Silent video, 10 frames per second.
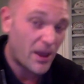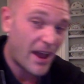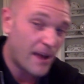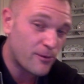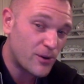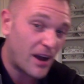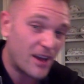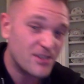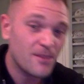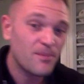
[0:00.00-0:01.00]
we
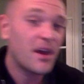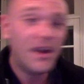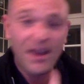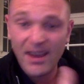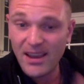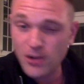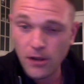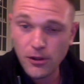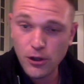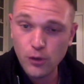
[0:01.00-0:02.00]
advertise is
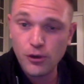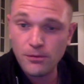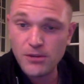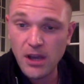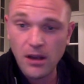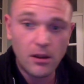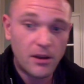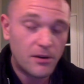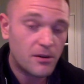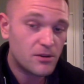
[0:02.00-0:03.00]
on the YouTube channel
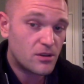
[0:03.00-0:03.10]
and